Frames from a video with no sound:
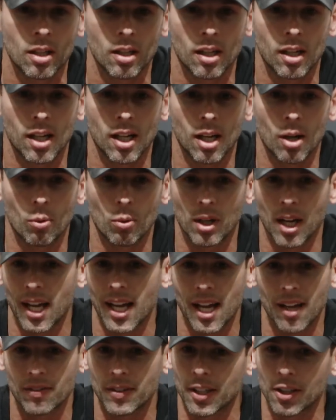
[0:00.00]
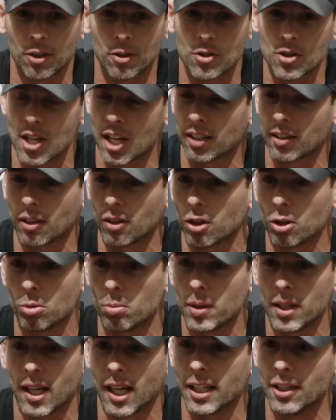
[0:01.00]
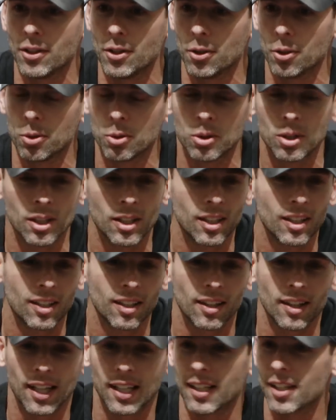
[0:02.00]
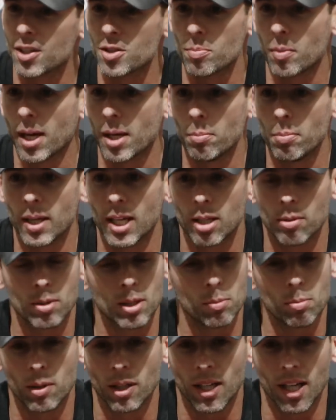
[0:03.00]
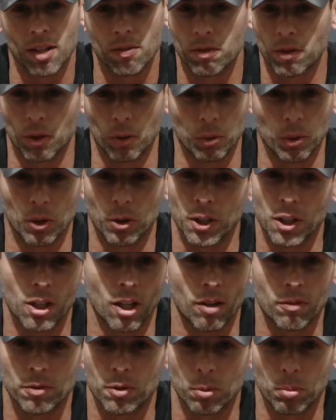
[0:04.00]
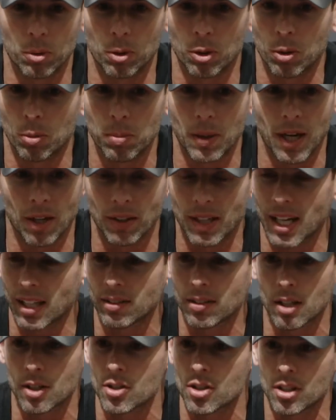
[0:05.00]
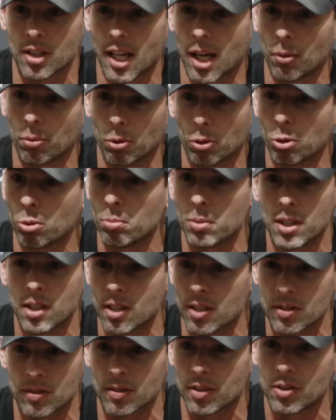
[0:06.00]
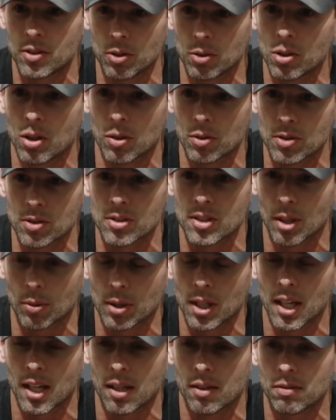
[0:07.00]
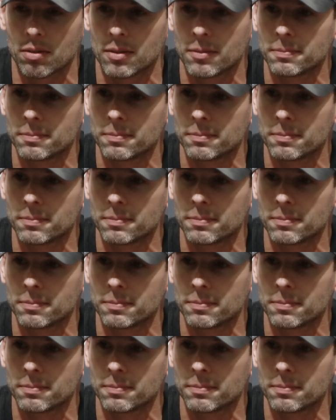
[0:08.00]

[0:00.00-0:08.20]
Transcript: when I have to interject a little bit, I do. That is my baby, but I feel really comfortable about not touching that room because of the two coaches that we have.